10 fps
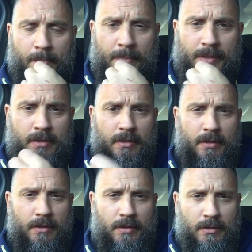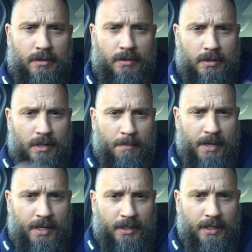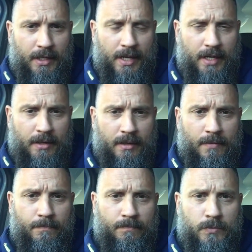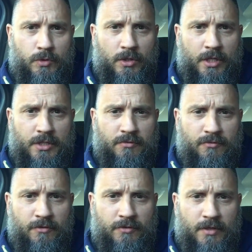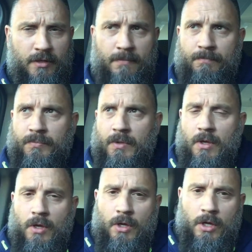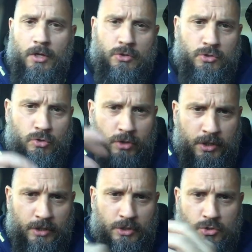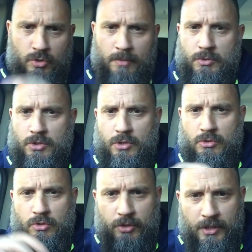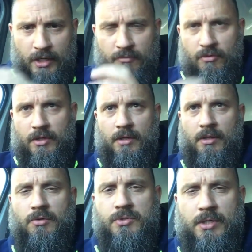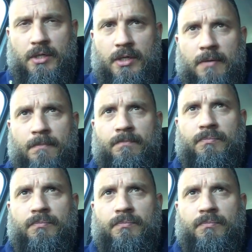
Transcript: But about a year later, 2015, and I was learning the scriptures, I was learning everything, and I was thinking,